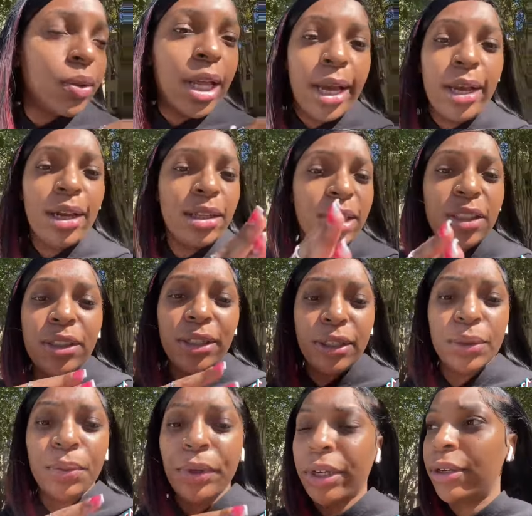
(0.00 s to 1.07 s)
like this shit
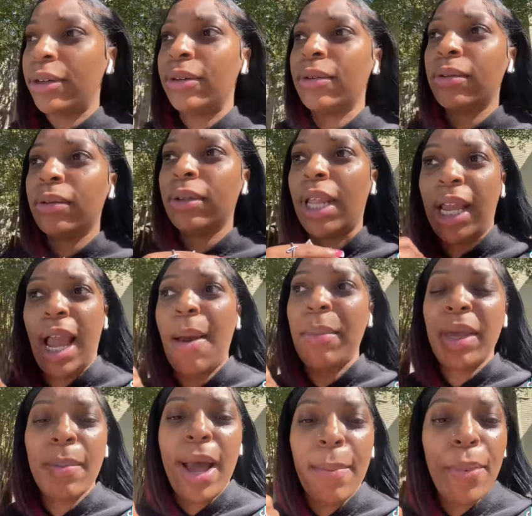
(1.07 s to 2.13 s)
is real. Like, I'm
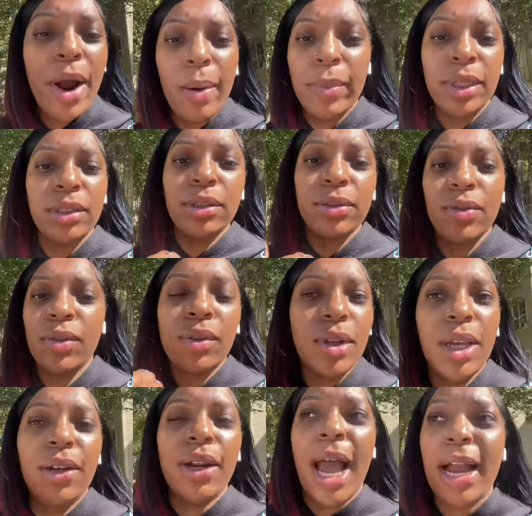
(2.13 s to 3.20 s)
in my apartments
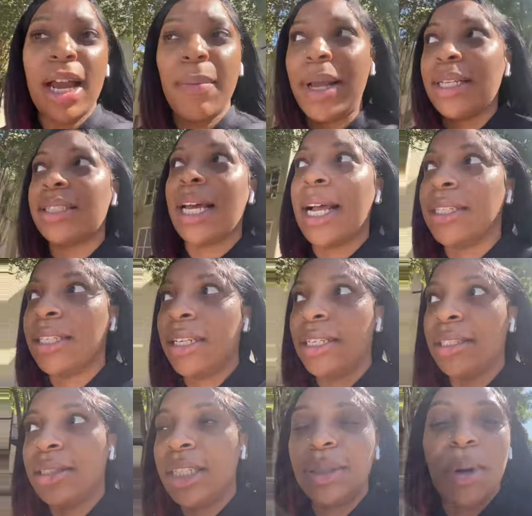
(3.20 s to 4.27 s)
and I come outside to
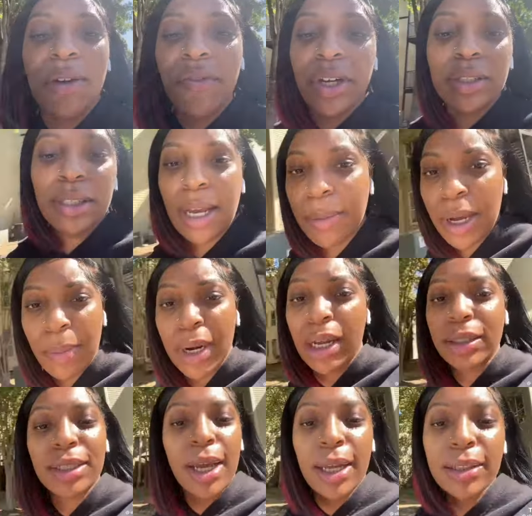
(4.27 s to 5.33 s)
this. This is my first time coming
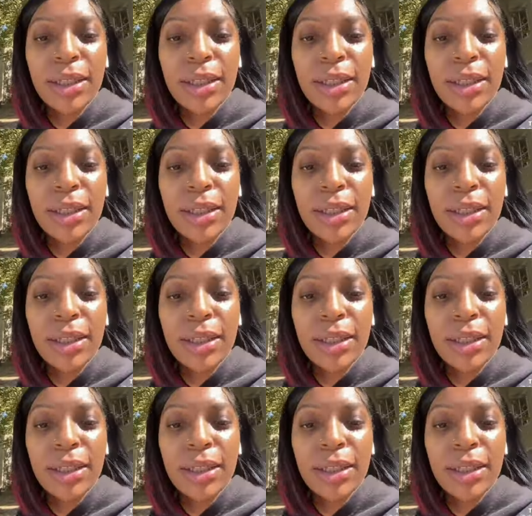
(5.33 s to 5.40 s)
outside